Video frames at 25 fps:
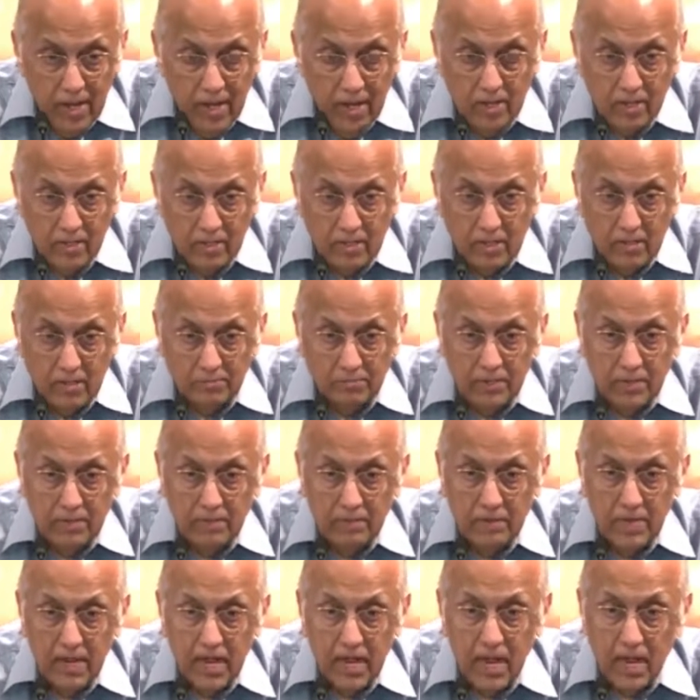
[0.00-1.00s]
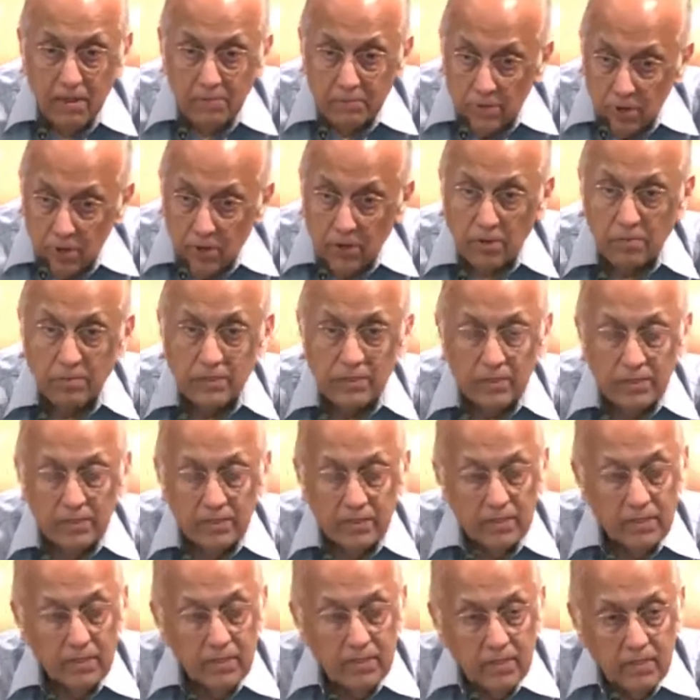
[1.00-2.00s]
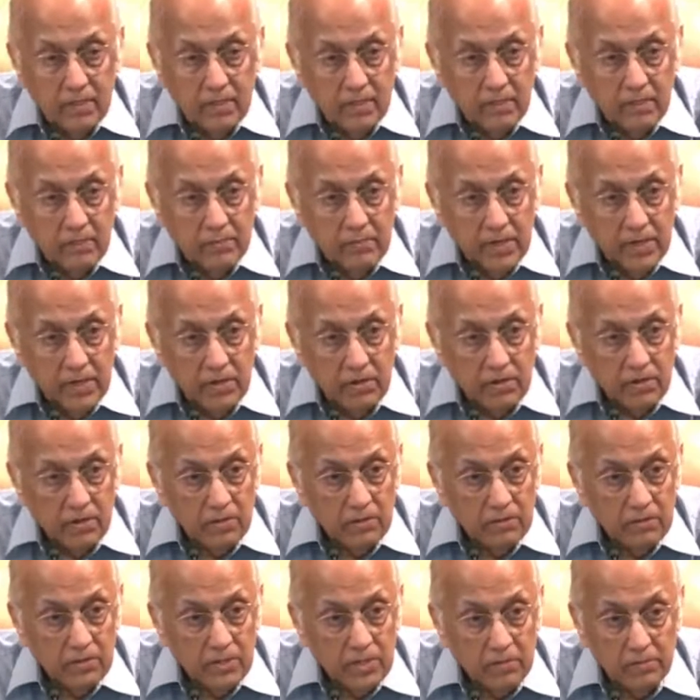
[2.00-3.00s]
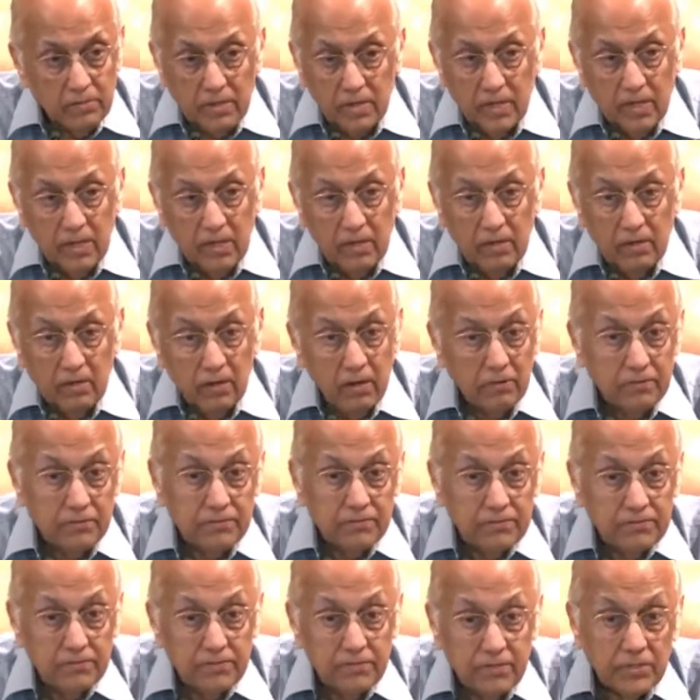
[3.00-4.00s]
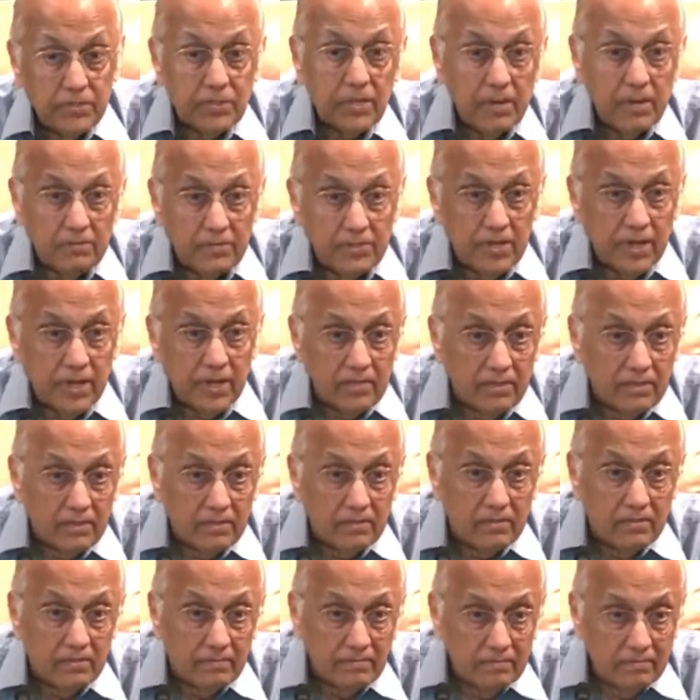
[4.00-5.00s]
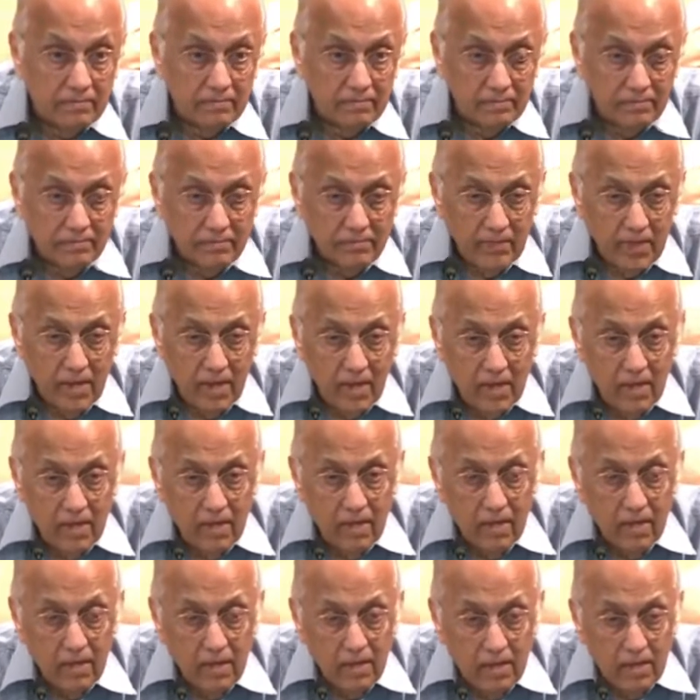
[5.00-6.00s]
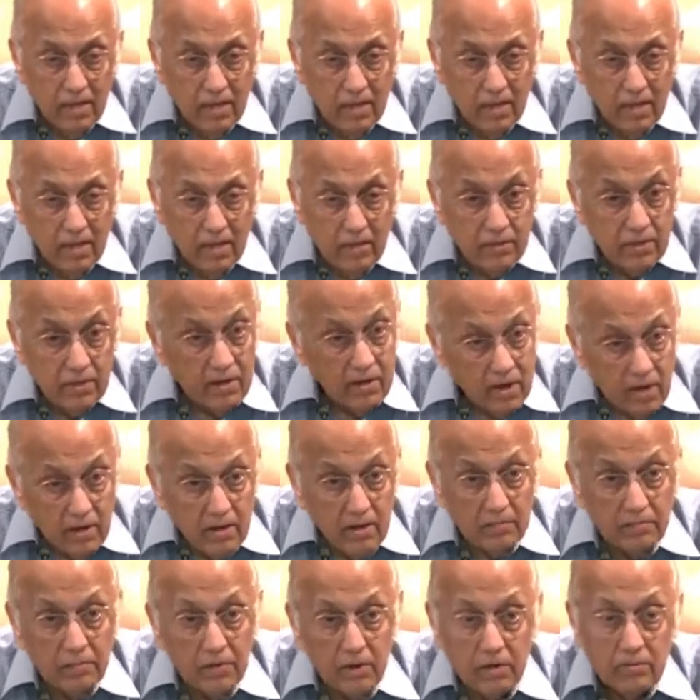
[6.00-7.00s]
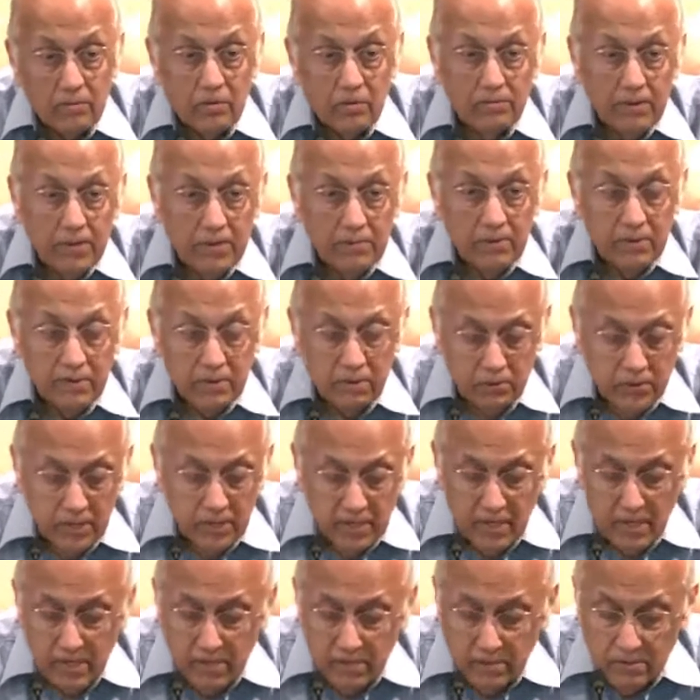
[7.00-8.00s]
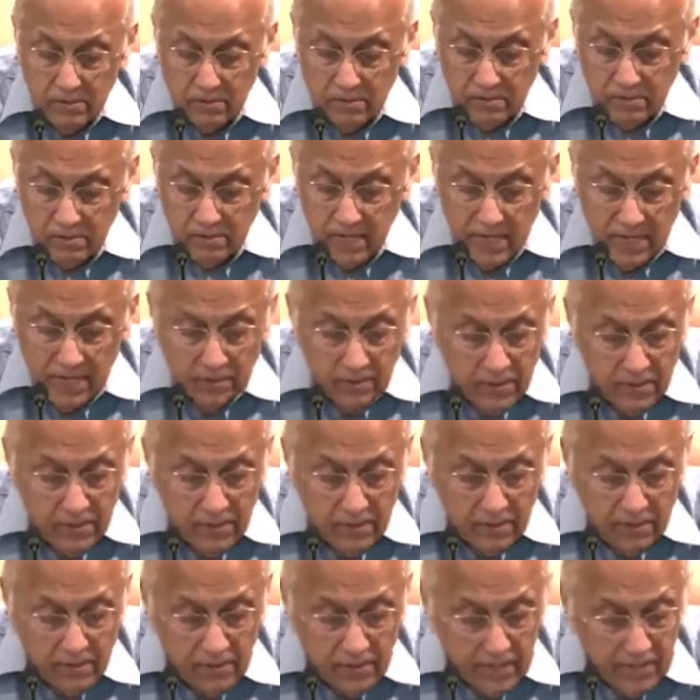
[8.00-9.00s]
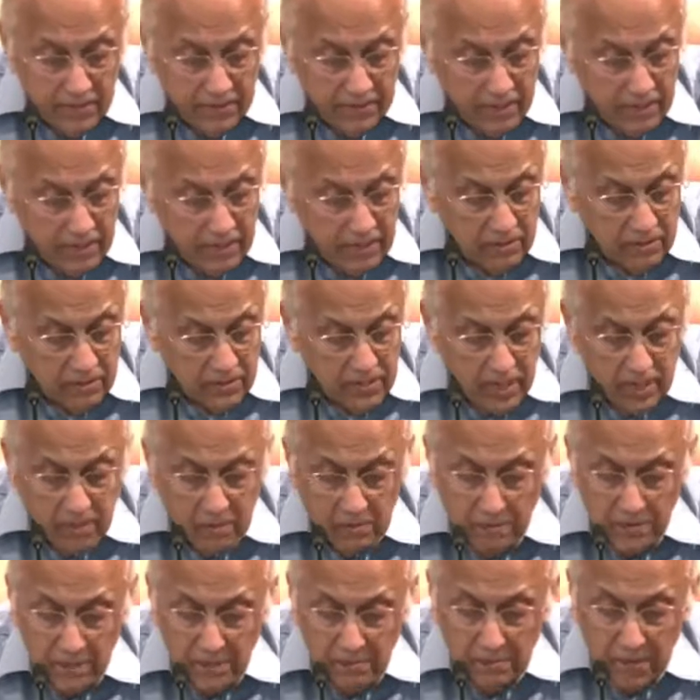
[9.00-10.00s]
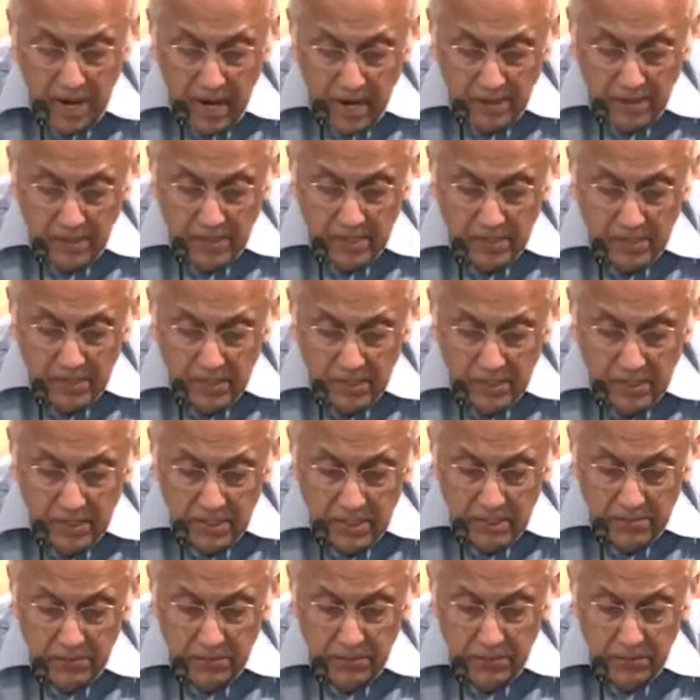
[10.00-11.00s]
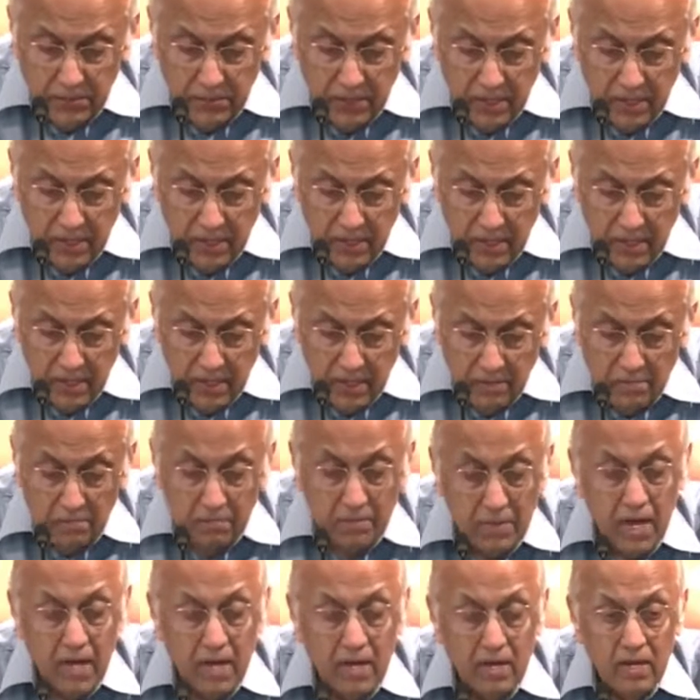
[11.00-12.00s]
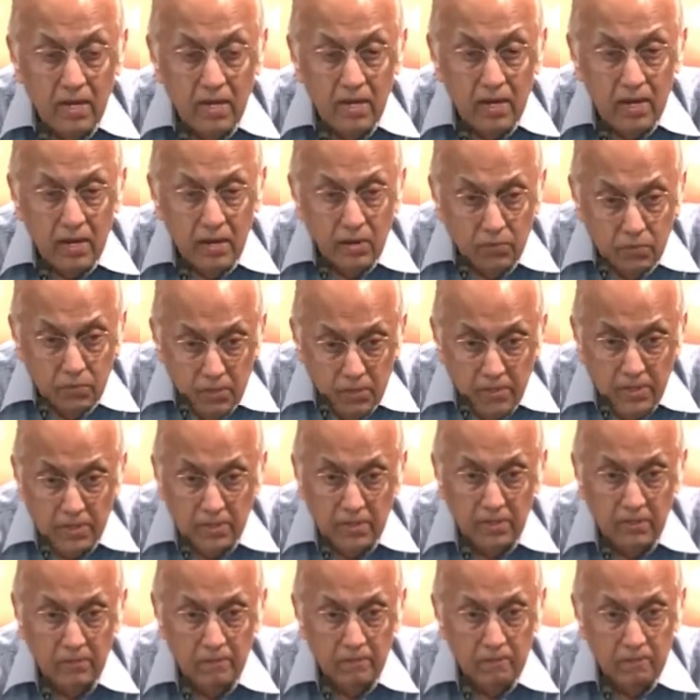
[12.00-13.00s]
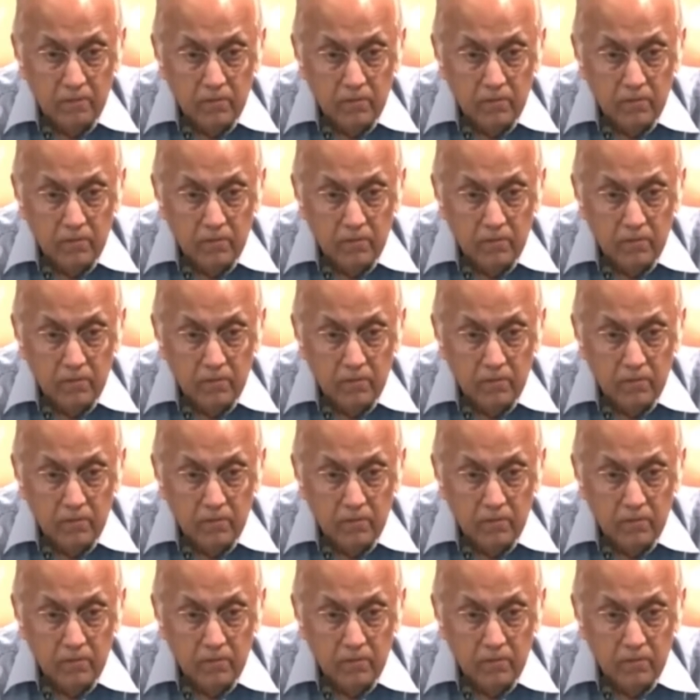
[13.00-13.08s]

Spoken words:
And it's completely abnormal to be drawn to somebody of the same sex. Now, there are abnormal people in the world. I don't know, I don't have anything to say to them. But marriage is between a man and a woman.